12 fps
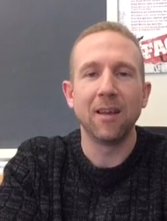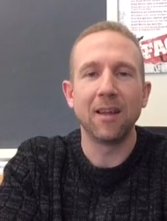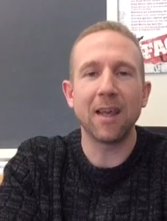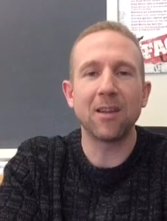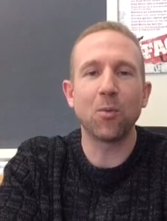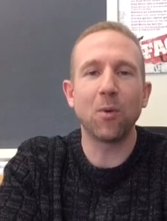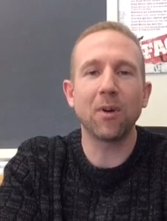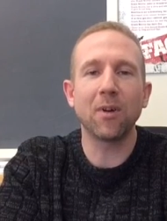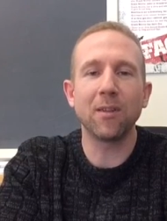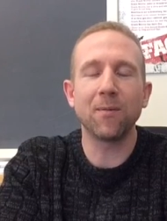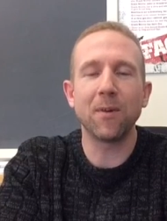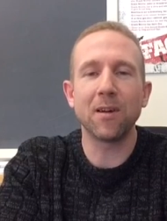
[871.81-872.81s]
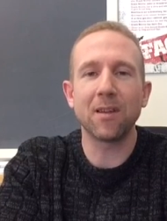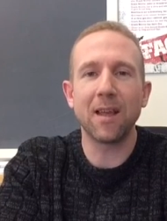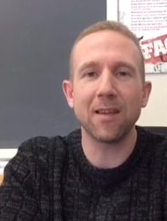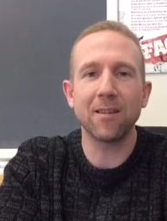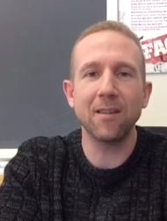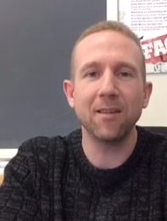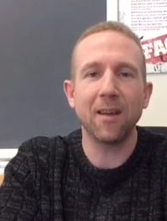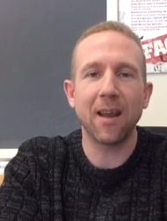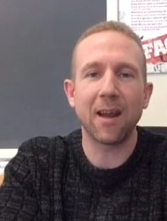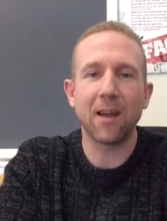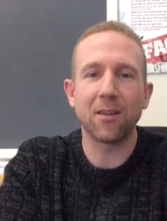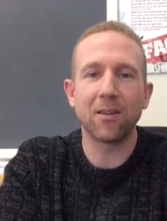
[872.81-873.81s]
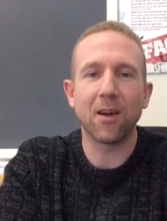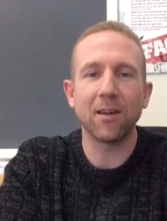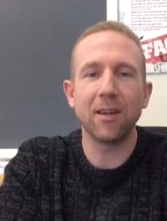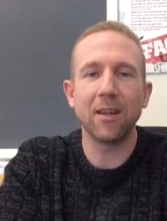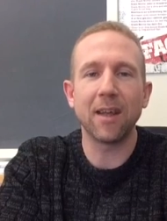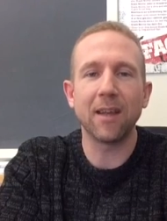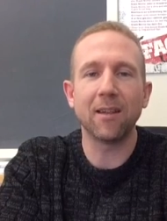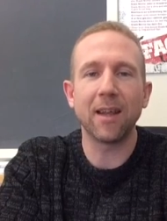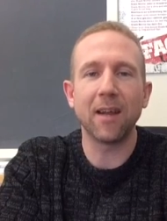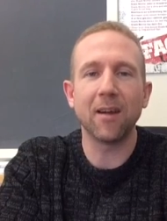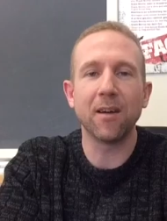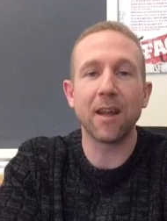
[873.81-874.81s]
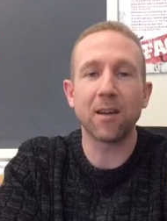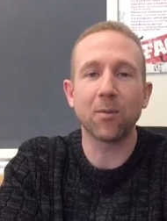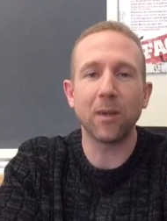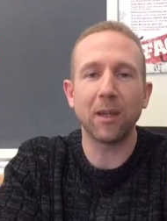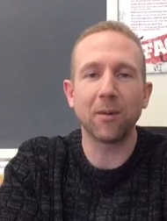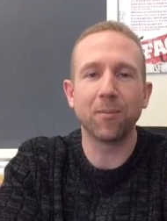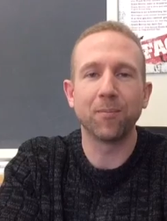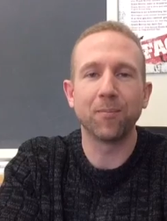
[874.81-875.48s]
Get to work on the first lesson, and I'll talk to you again later next week.